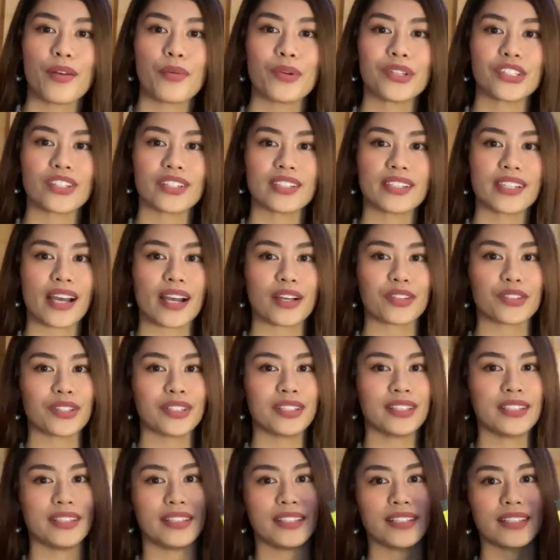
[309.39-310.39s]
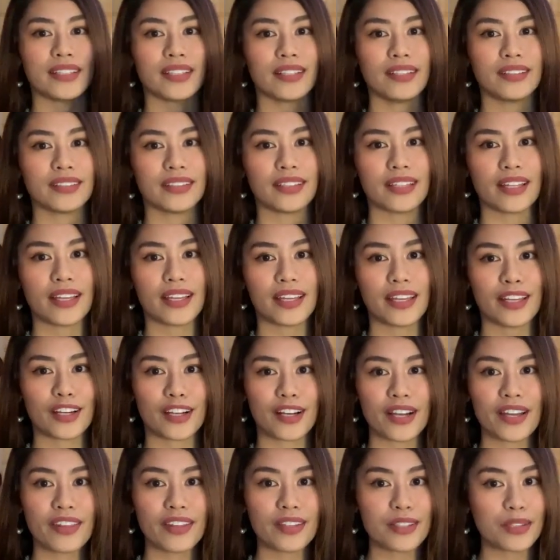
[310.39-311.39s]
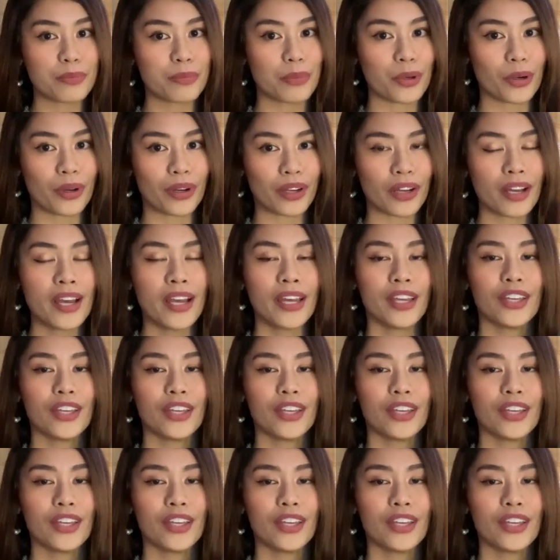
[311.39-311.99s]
which is actually detailed here in this book.